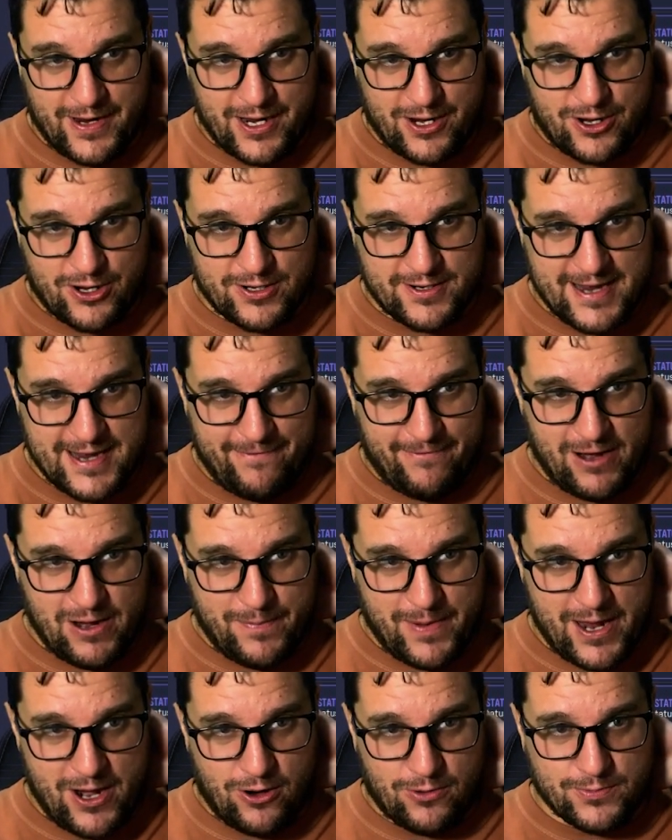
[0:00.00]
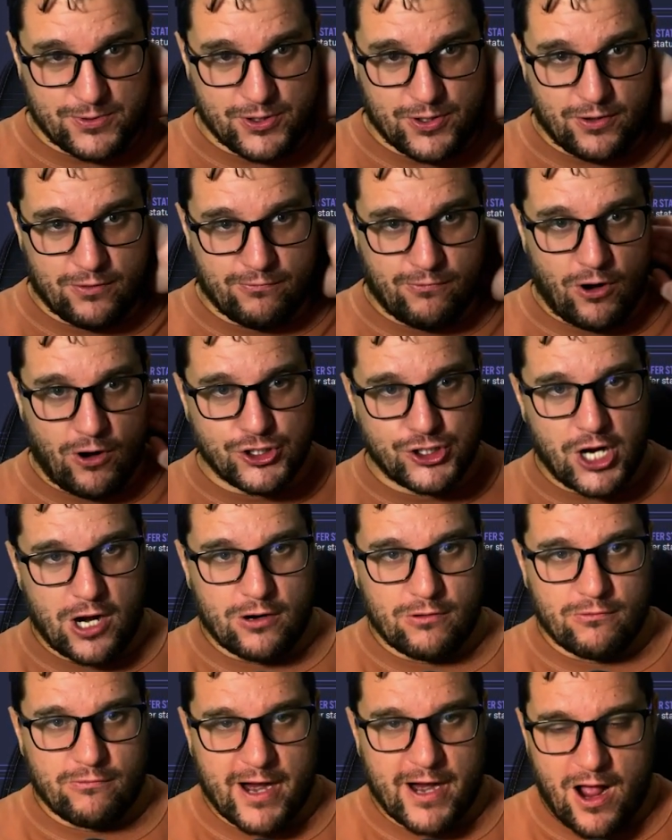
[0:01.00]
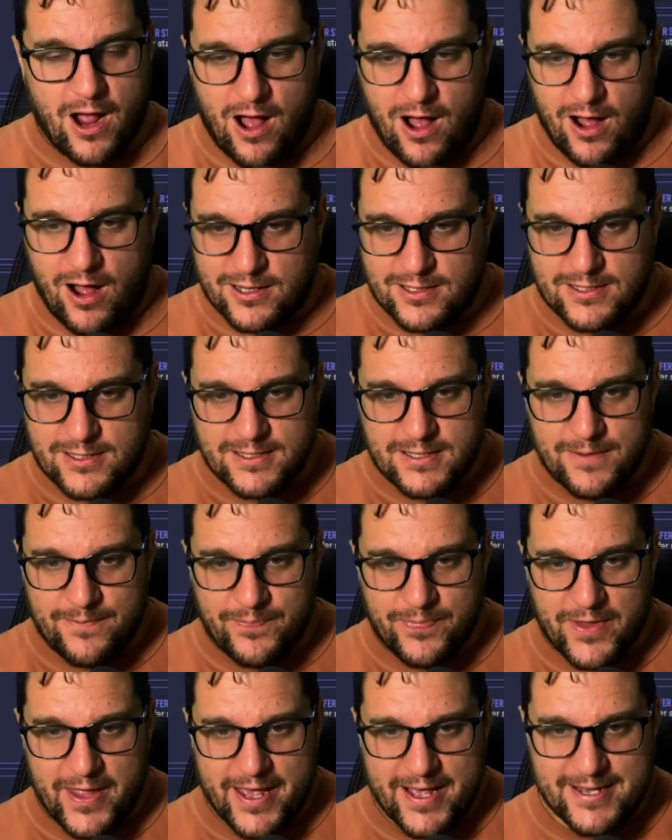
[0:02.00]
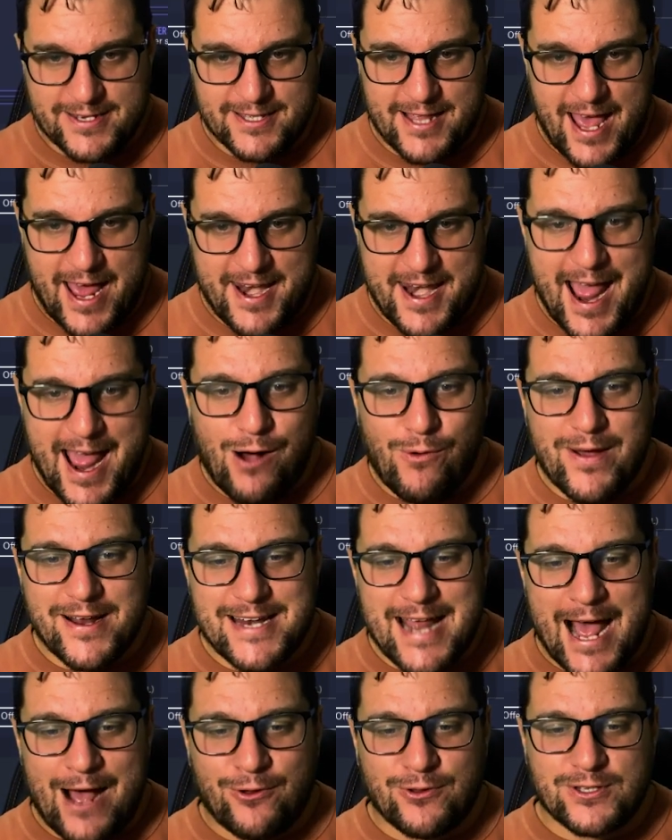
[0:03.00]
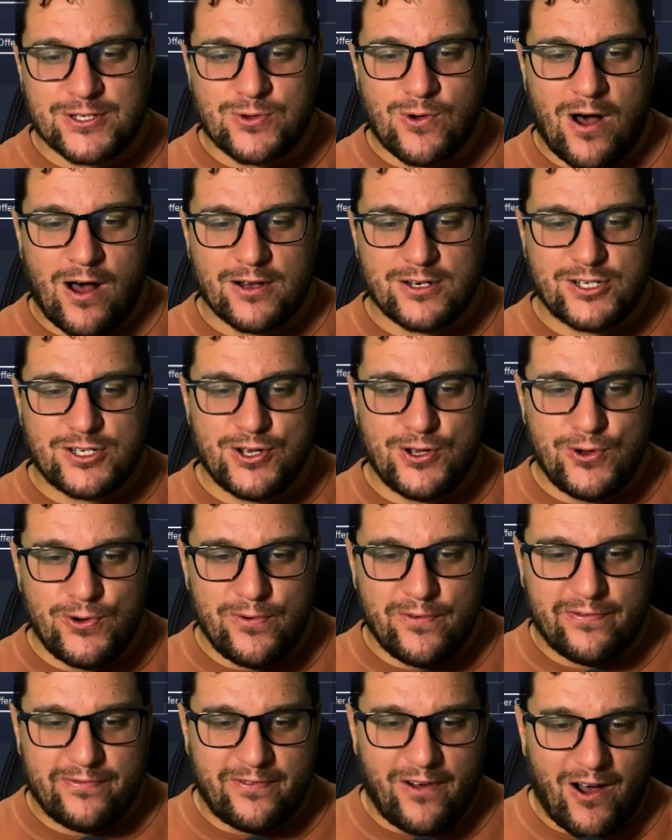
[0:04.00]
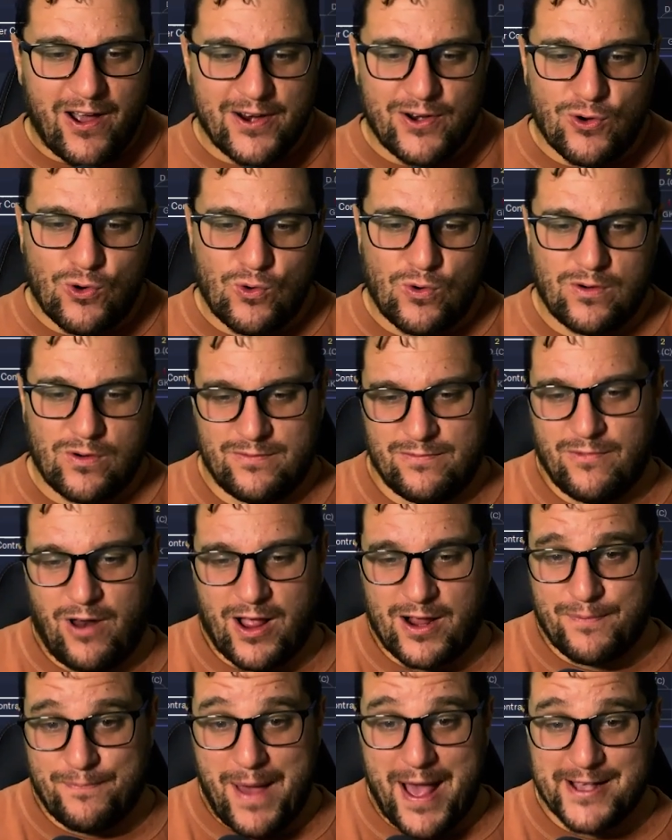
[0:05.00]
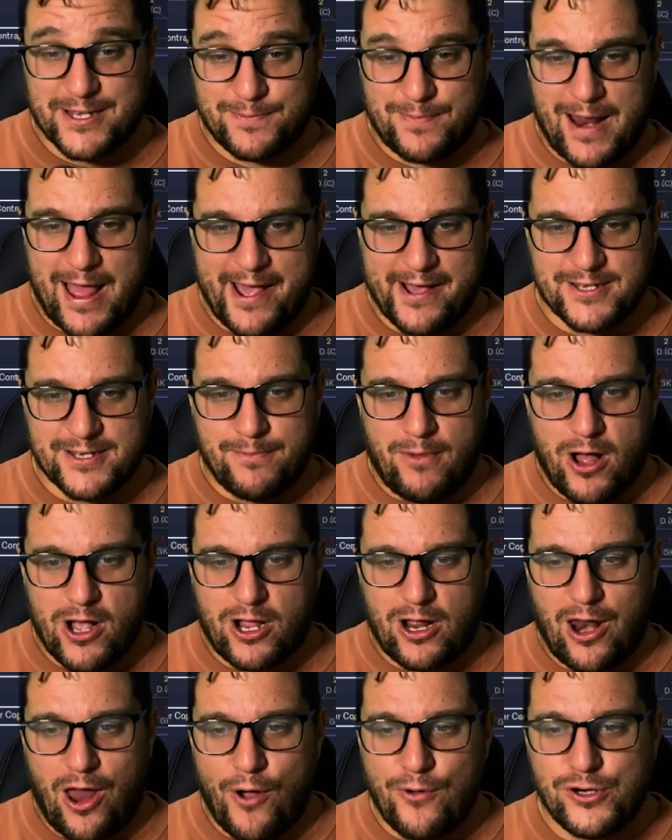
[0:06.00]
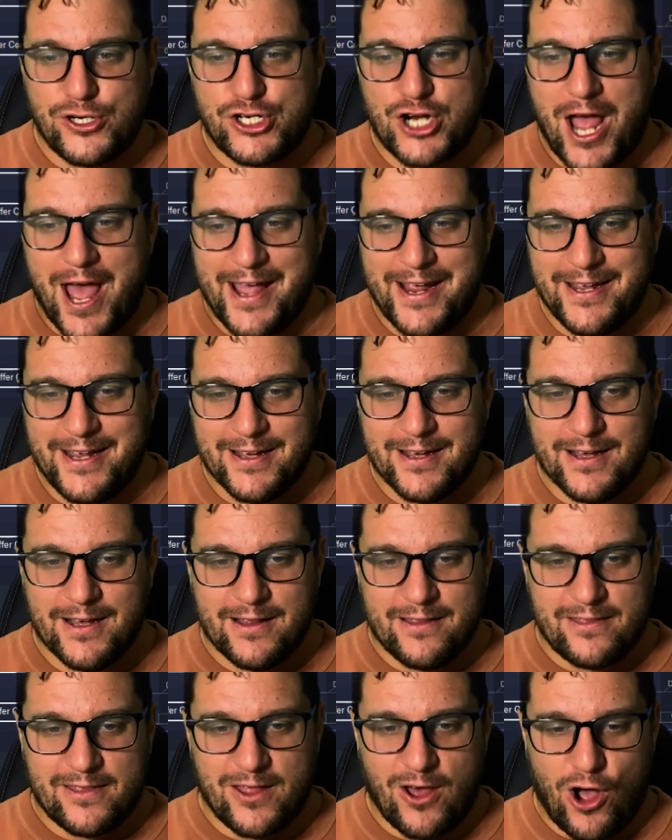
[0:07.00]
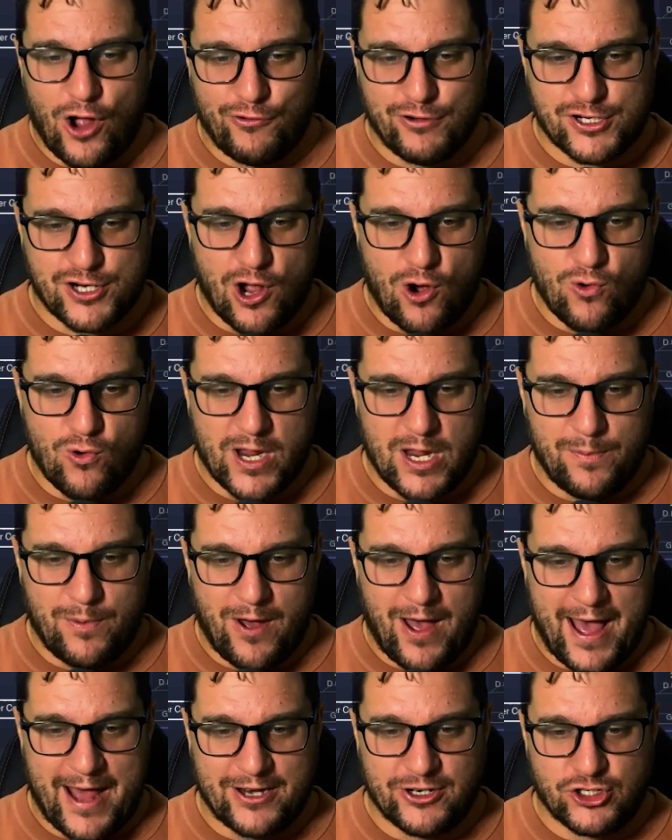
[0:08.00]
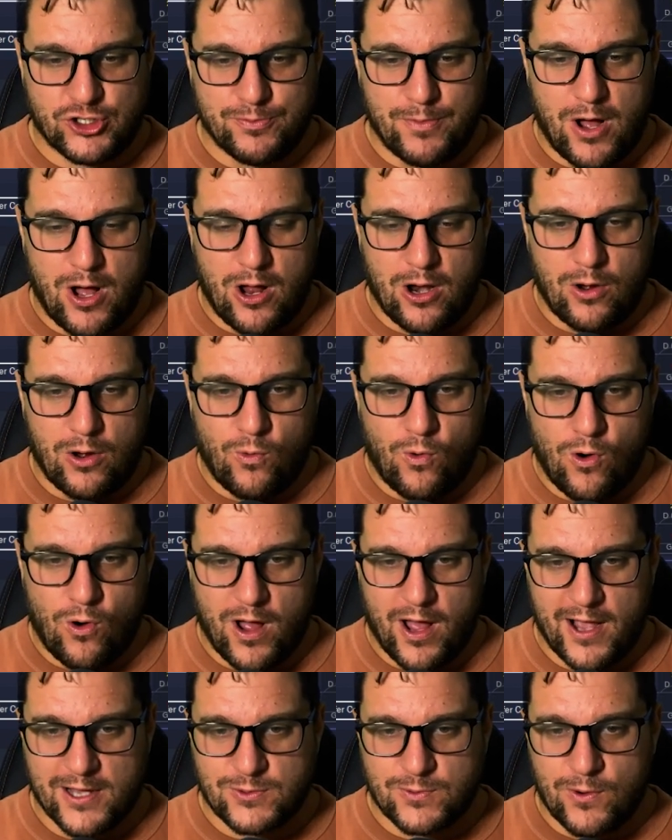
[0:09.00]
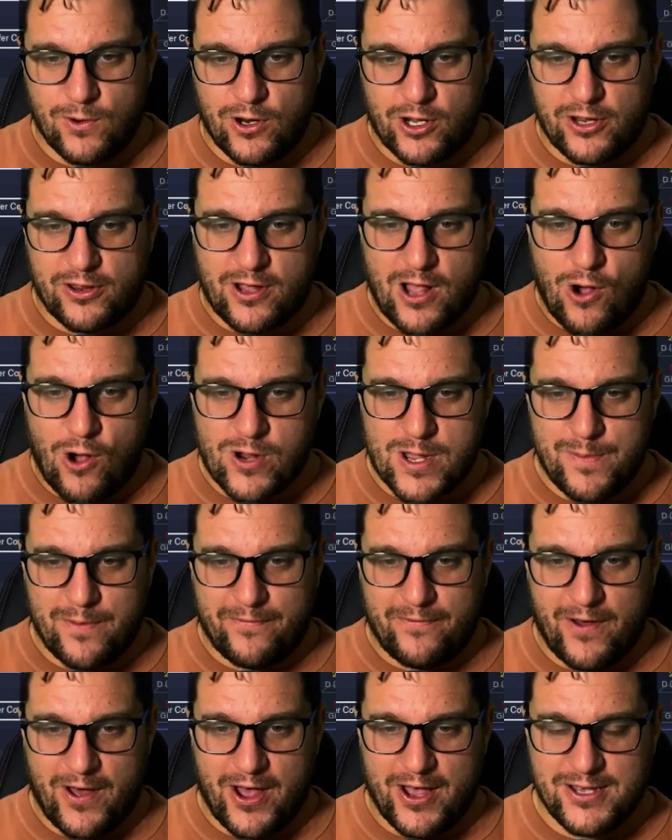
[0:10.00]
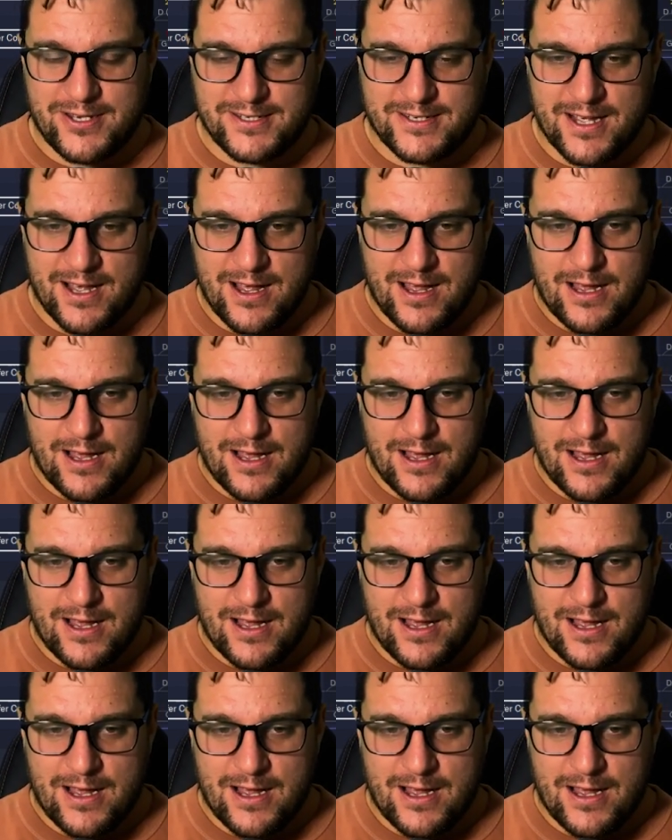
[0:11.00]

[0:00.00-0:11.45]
It could definitely be an option. Roger Rickards is there. Now we're down to our two final best players. Michael O'Shea, the Irish goalkeeper, and Jamal Warhurst. We'll look at the goalkeeper first.